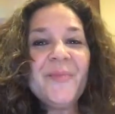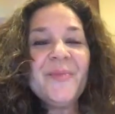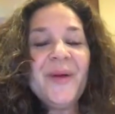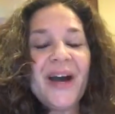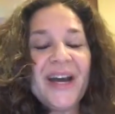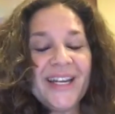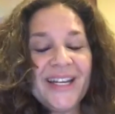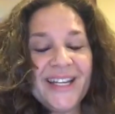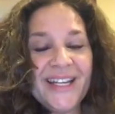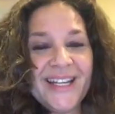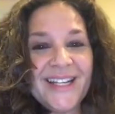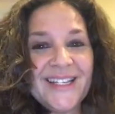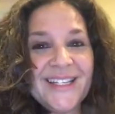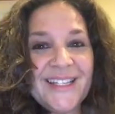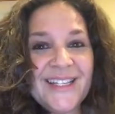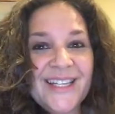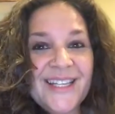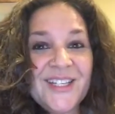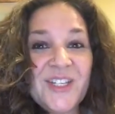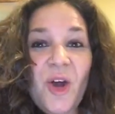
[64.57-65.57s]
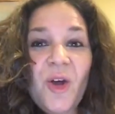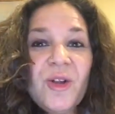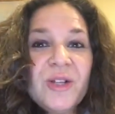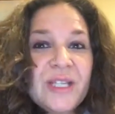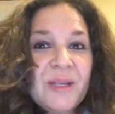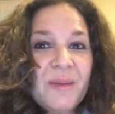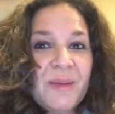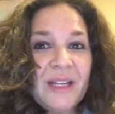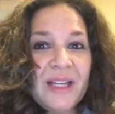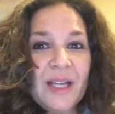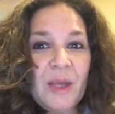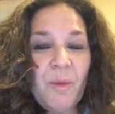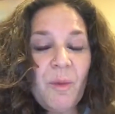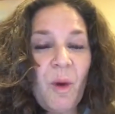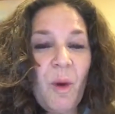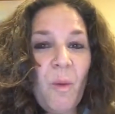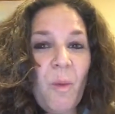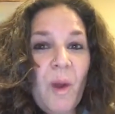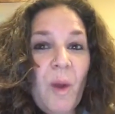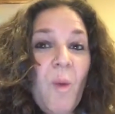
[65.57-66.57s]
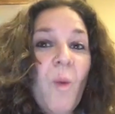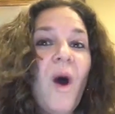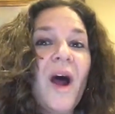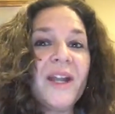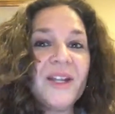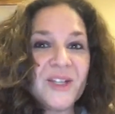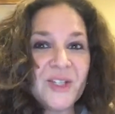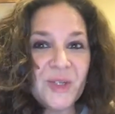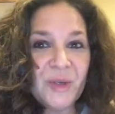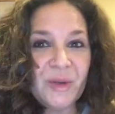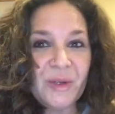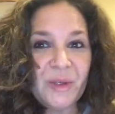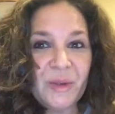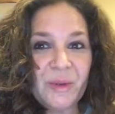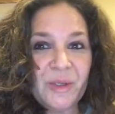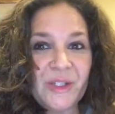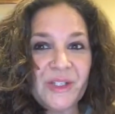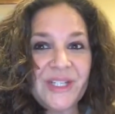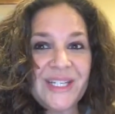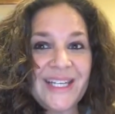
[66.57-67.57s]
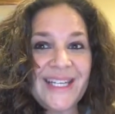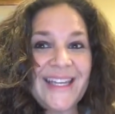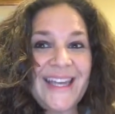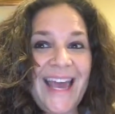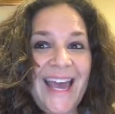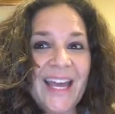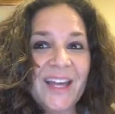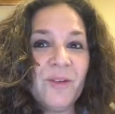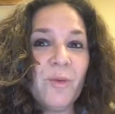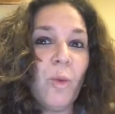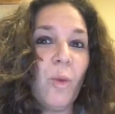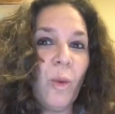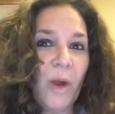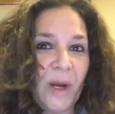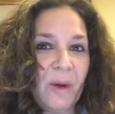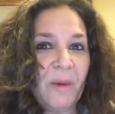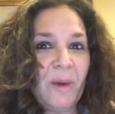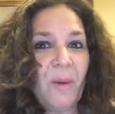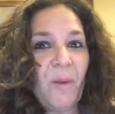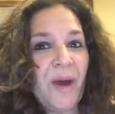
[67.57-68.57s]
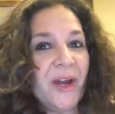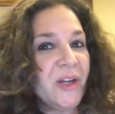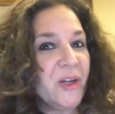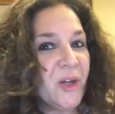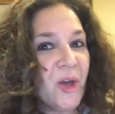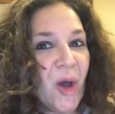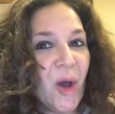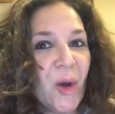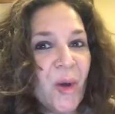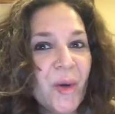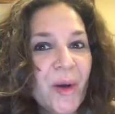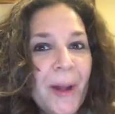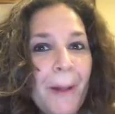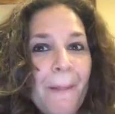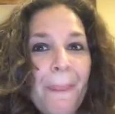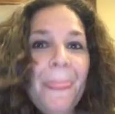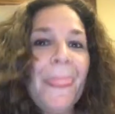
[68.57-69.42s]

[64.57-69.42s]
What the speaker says: but it's ultimately what we want to do in order to get where we want to go.